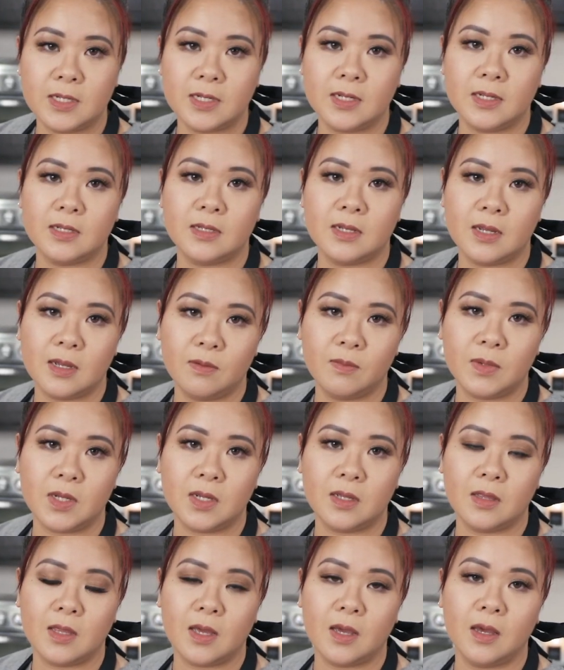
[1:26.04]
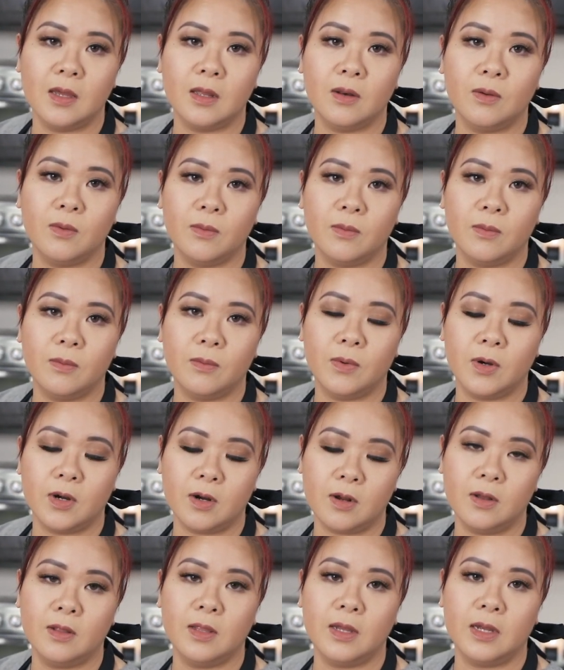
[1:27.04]
didn't tell me that we're
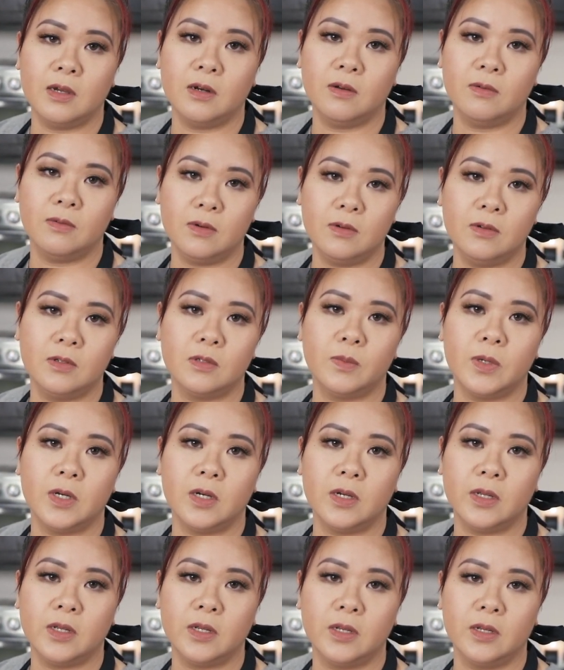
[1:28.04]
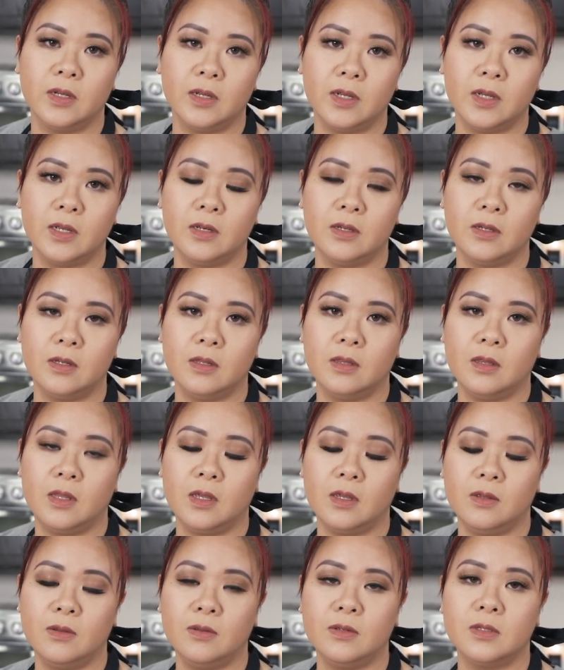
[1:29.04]
all out of rosemary and
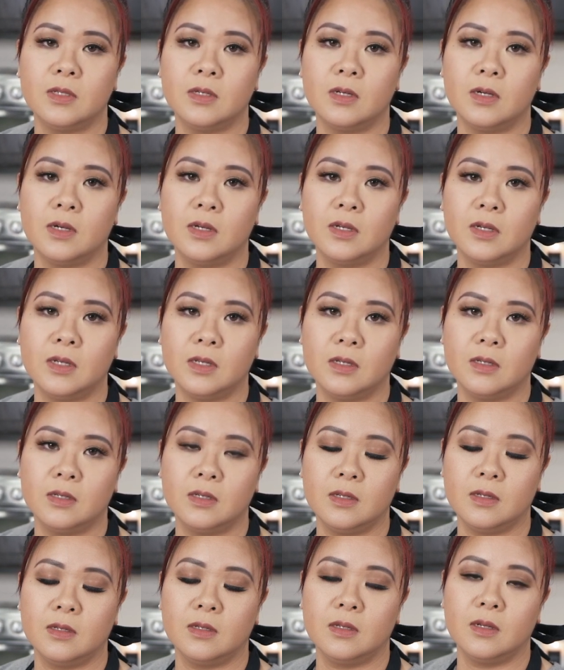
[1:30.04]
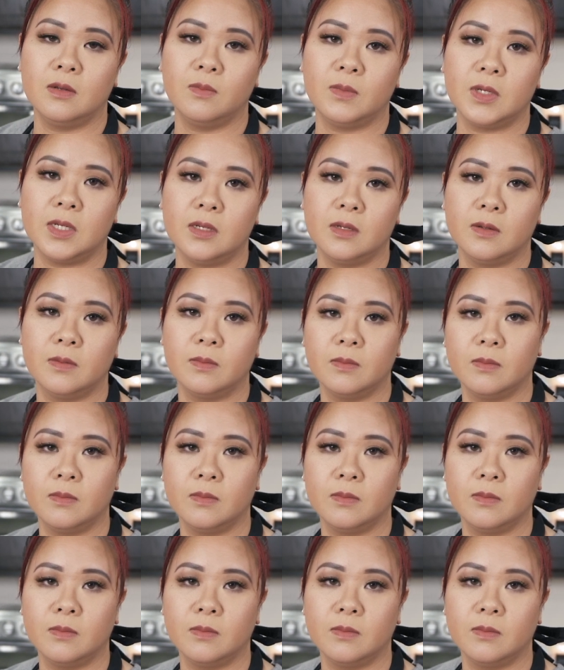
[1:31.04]
they used it all and didn't tell me.